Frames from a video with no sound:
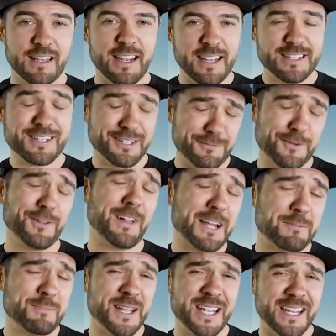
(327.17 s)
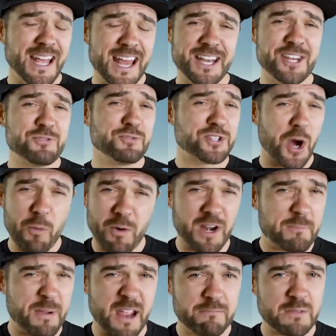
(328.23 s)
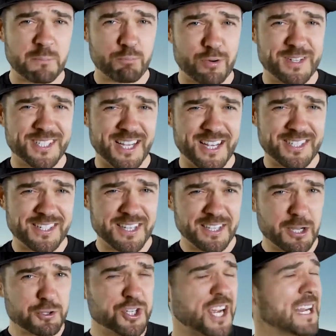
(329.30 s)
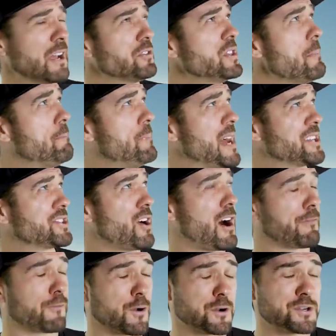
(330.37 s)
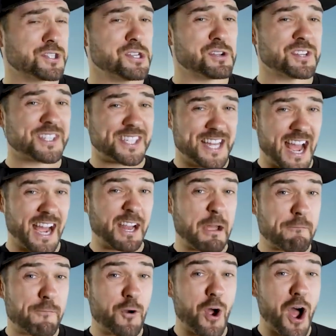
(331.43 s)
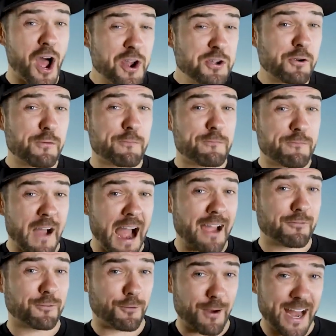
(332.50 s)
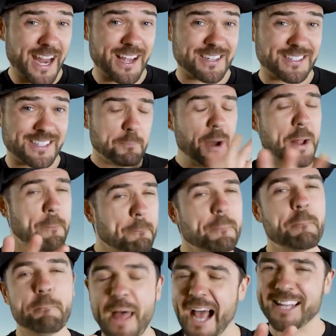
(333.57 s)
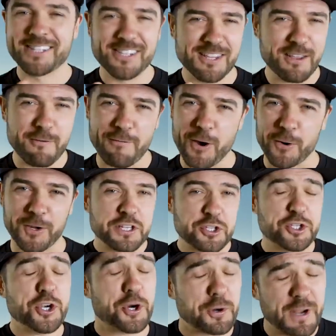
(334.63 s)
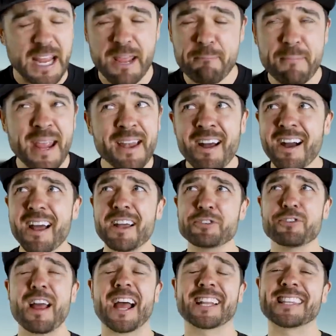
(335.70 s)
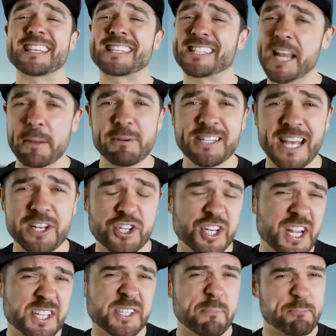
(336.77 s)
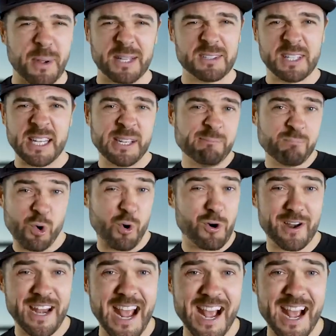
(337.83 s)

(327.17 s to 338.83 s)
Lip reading: And if you're like me and you don't want a pavement princess, go check out the best off-roaders you can snag for under $5,000. But back to the Evoque. Sure, it may not attract the same attention as a Bentley or an